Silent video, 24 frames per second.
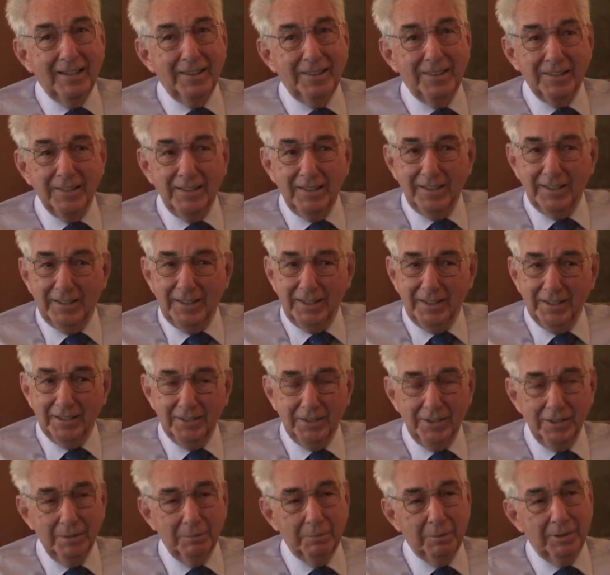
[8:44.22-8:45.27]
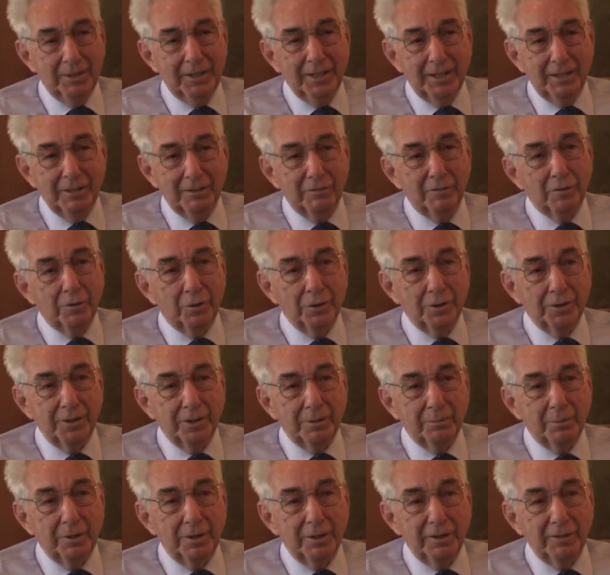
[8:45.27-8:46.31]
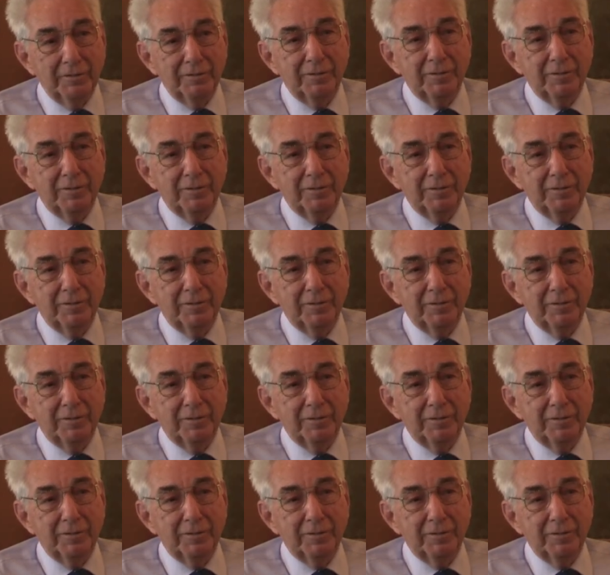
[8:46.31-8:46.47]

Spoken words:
I think he ended up in California, I believe.